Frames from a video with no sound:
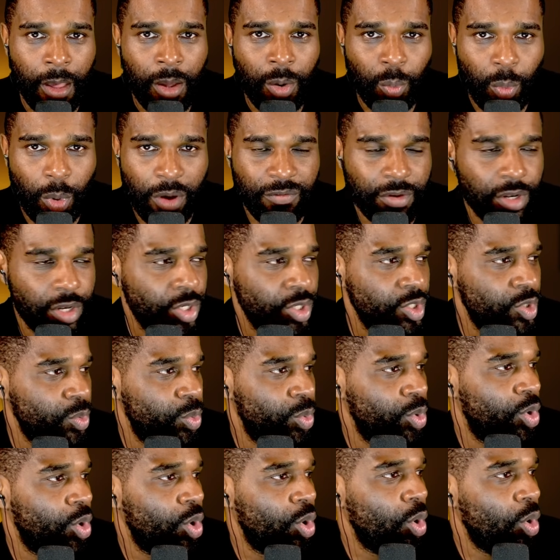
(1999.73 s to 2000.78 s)
Whether Lewis
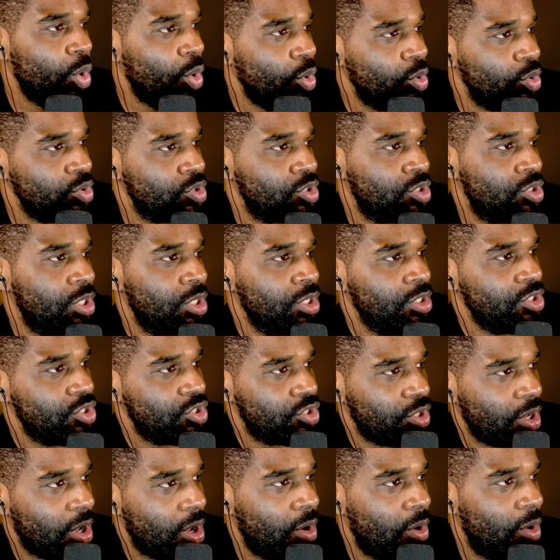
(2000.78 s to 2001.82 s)
will cause
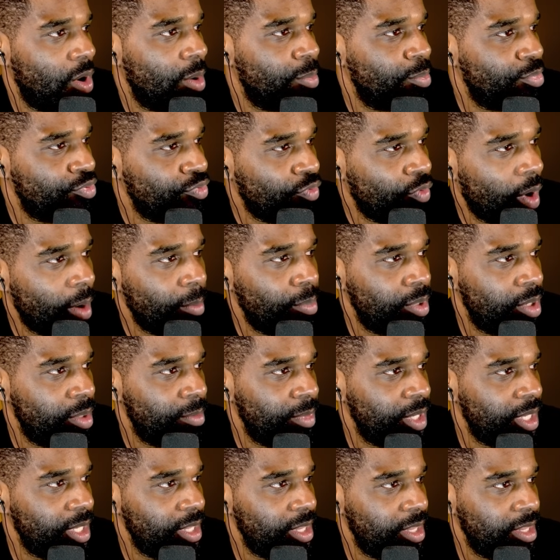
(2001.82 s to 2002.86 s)
Charles a
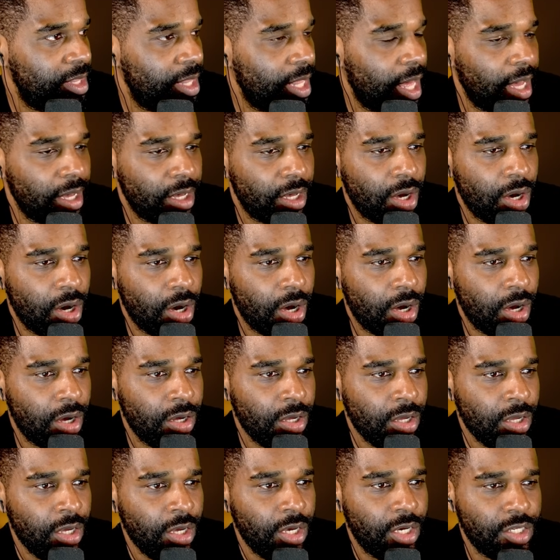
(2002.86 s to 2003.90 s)
problem in that car
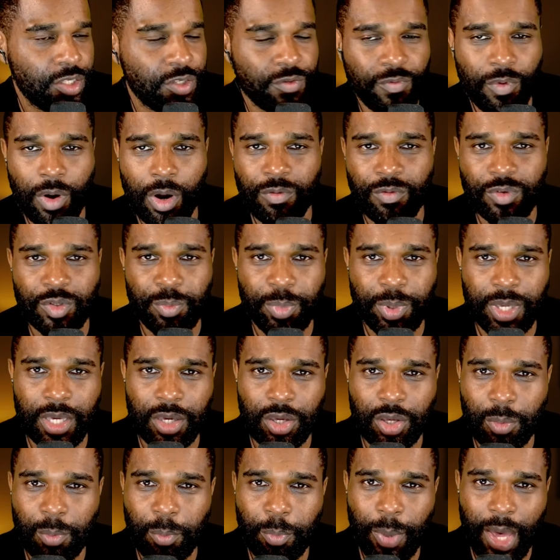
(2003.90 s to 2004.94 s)
as far as being
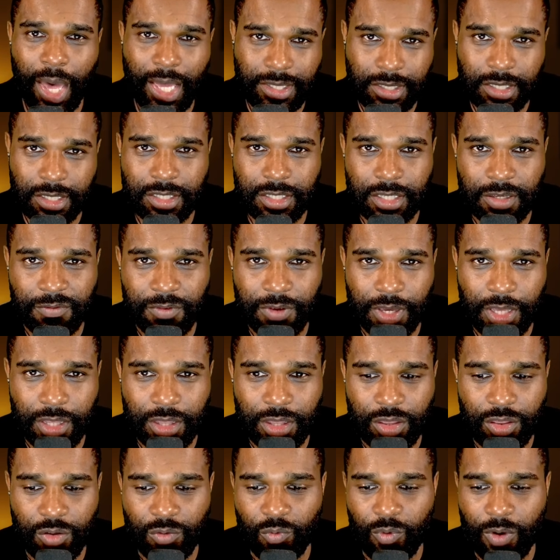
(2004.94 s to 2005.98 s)
competitive
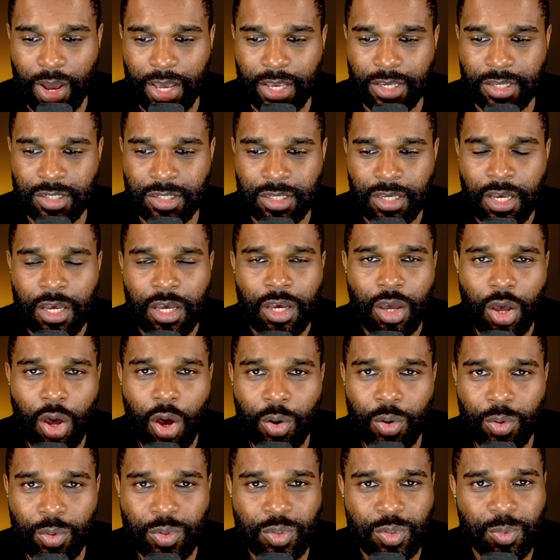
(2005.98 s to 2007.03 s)
in the race
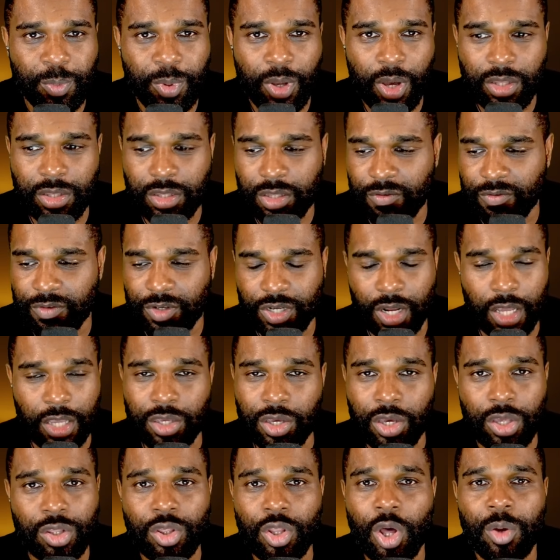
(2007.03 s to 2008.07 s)
goes beyond
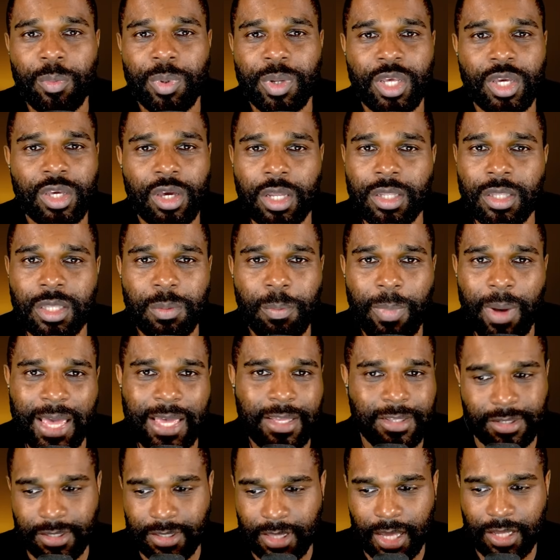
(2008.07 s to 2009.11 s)
nobody can
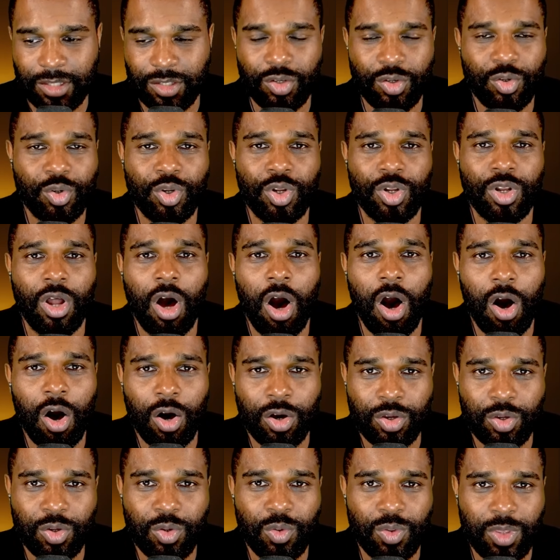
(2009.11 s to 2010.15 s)
debate that. You couldn't
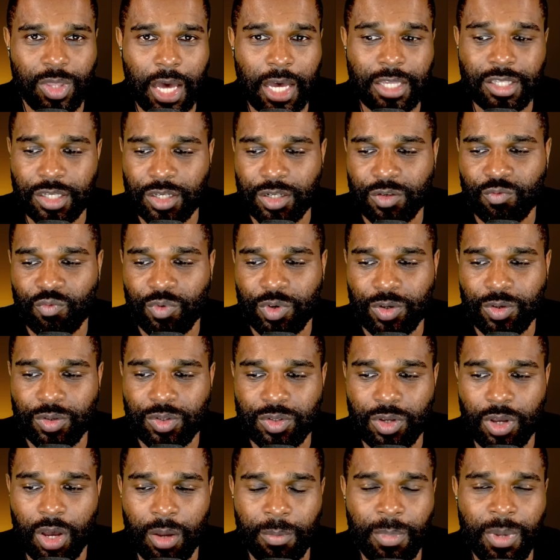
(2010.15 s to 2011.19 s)
argue that in real
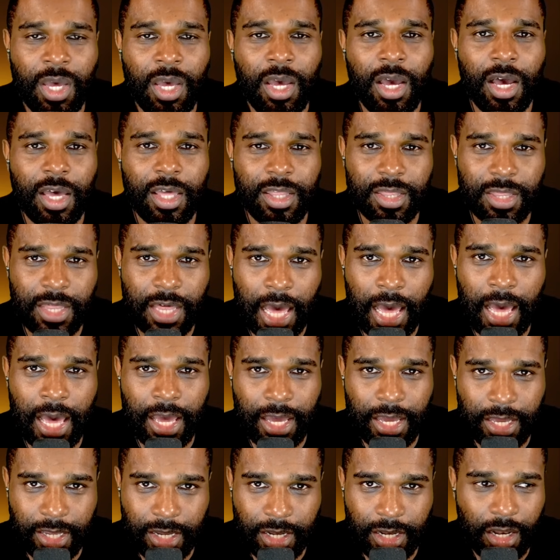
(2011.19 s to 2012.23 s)
time, and
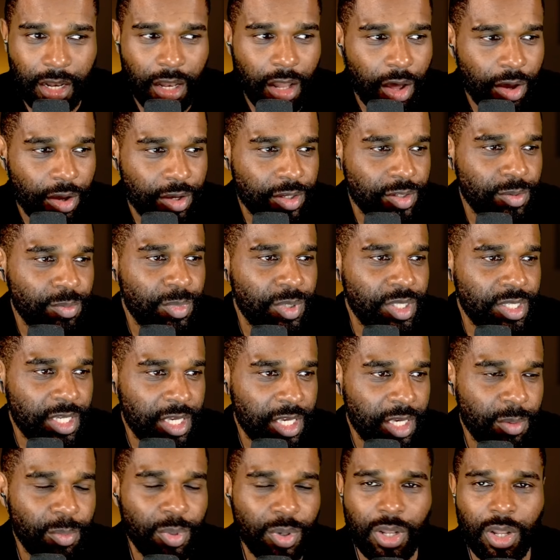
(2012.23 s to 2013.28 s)
therein lies
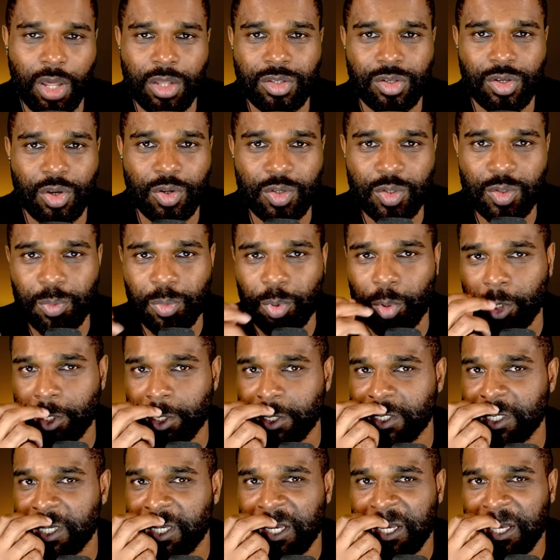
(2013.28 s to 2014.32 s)
Mattia Binotto's point,